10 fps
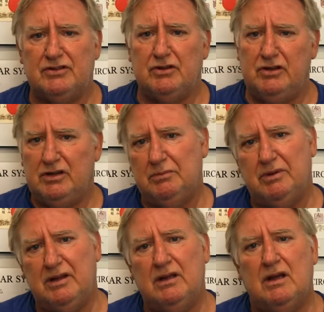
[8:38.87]
So you can
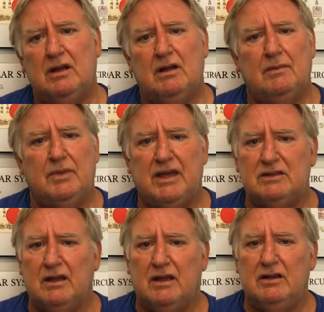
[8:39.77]
be,
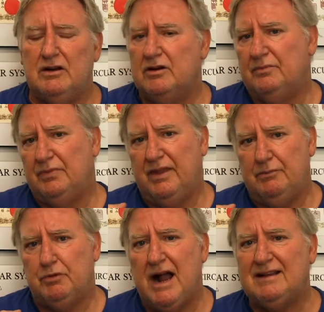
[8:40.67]
as you know,
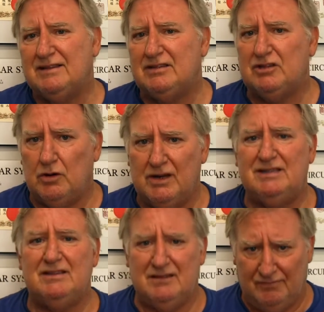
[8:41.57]
practice
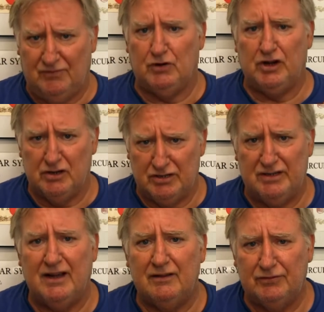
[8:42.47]
stoicism for
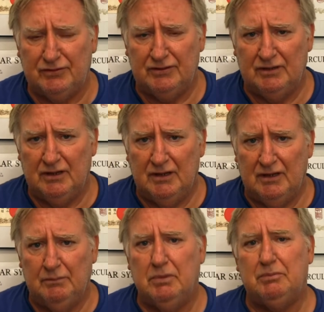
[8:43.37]
yourself,
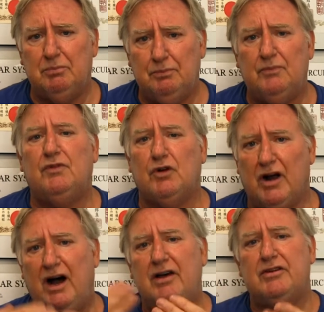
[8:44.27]
but
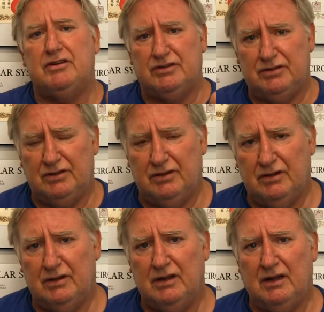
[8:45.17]
for others,
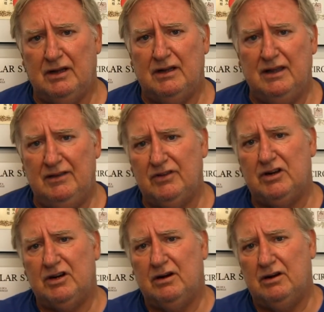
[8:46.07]
uh, even
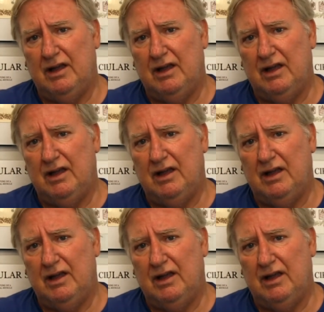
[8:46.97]
our,